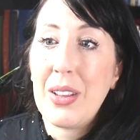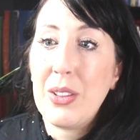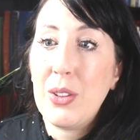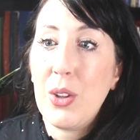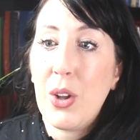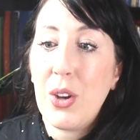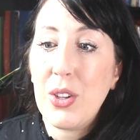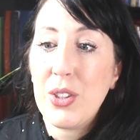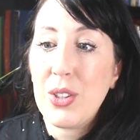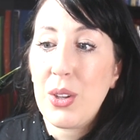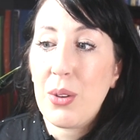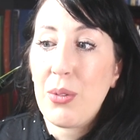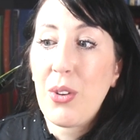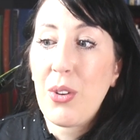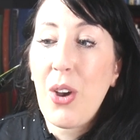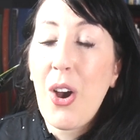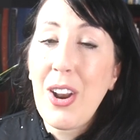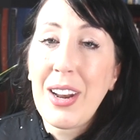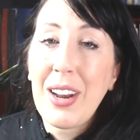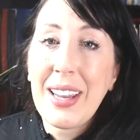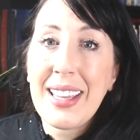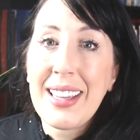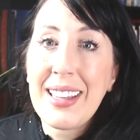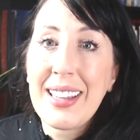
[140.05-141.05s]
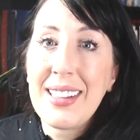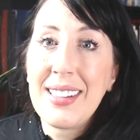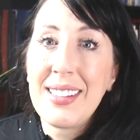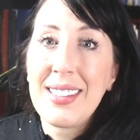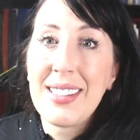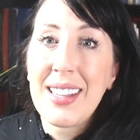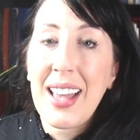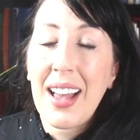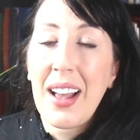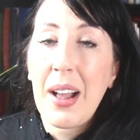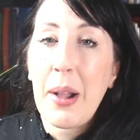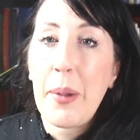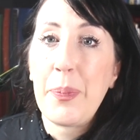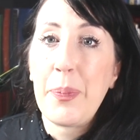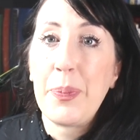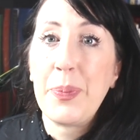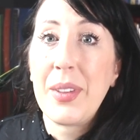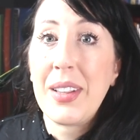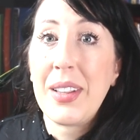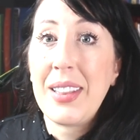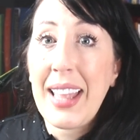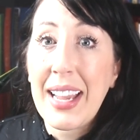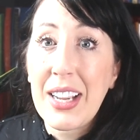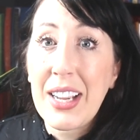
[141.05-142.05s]
a lot of colleagues,
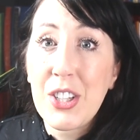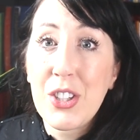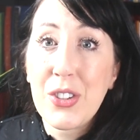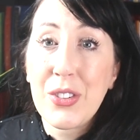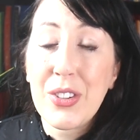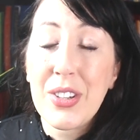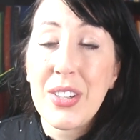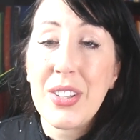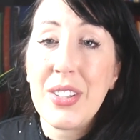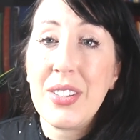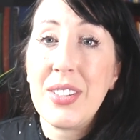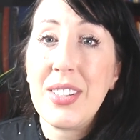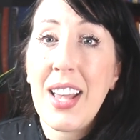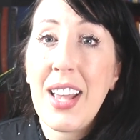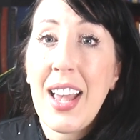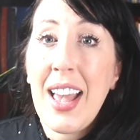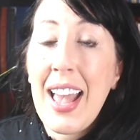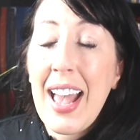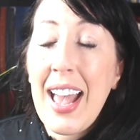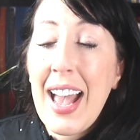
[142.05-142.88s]
lecturers,